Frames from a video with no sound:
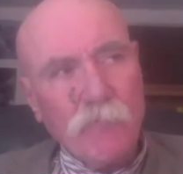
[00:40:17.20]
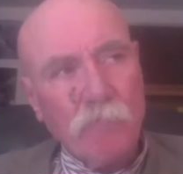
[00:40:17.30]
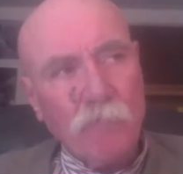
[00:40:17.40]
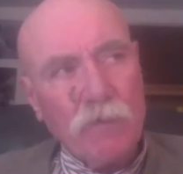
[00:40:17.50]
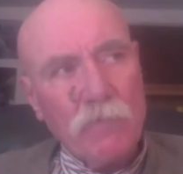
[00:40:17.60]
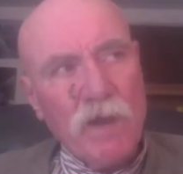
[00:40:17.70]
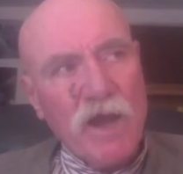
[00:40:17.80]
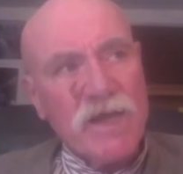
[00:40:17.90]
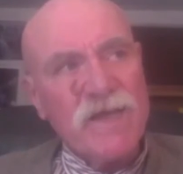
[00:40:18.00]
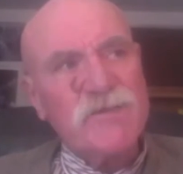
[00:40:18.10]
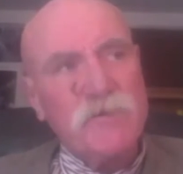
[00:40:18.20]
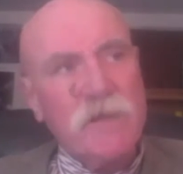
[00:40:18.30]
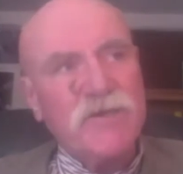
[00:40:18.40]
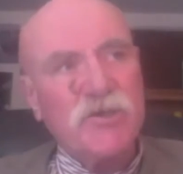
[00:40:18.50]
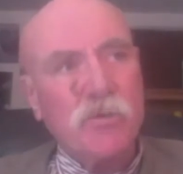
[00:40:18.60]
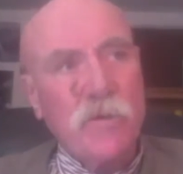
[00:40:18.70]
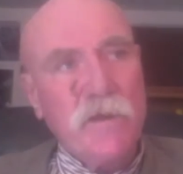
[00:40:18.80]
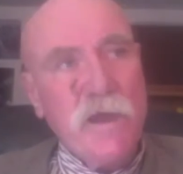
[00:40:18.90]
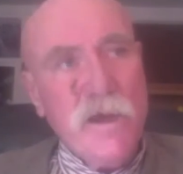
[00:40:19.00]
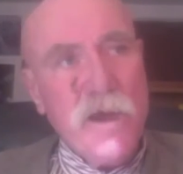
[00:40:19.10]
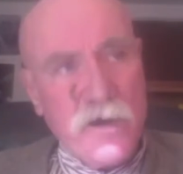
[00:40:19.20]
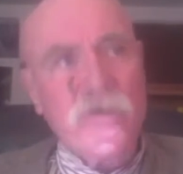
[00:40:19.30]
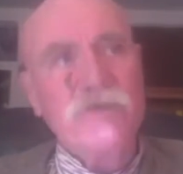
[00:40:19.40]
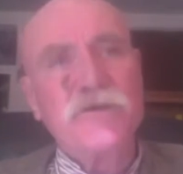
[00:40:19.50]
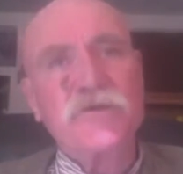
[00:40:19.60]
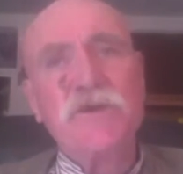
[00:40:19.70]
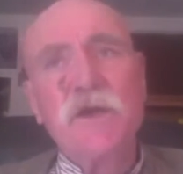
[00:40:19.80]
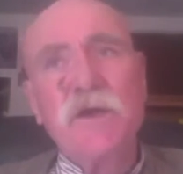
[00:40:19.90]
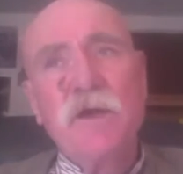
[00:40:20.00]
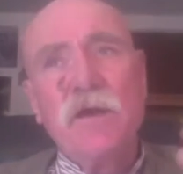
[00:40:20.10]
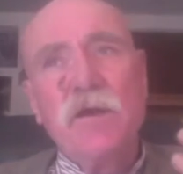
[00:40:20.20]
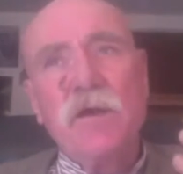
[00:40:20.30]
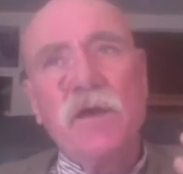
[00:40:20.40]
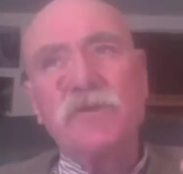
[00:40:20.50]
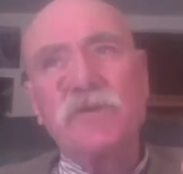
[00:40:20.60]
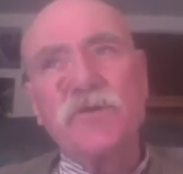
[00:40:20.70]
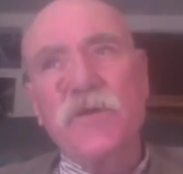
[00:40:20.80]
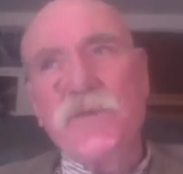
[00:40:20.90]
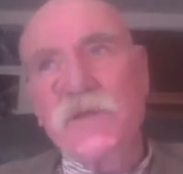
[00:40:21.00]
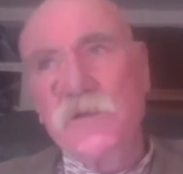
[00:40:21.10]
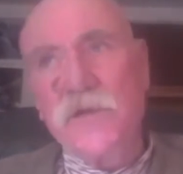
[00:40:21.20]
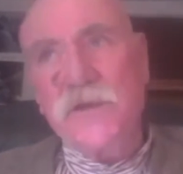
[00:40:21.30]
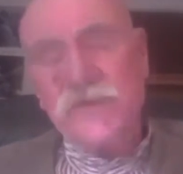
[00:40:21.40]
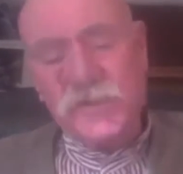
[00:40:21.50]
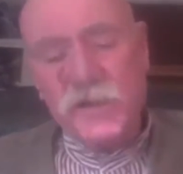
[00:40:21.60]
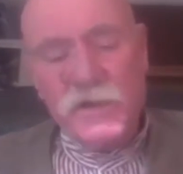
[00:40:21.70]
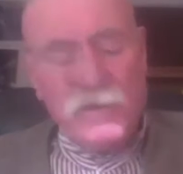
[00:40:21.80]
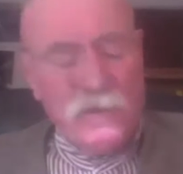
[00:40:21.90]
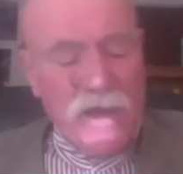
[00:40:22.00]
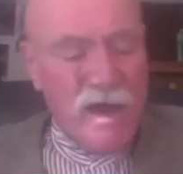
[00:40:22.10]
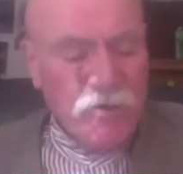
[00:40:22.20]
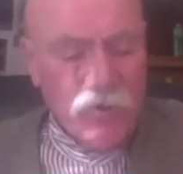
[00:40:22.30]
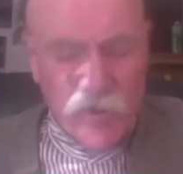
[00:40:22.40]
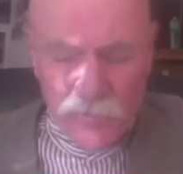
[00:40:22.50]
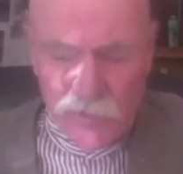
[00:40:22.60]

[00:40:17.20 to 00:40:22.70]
my intellectual heritage to the Middle East. I'd heard about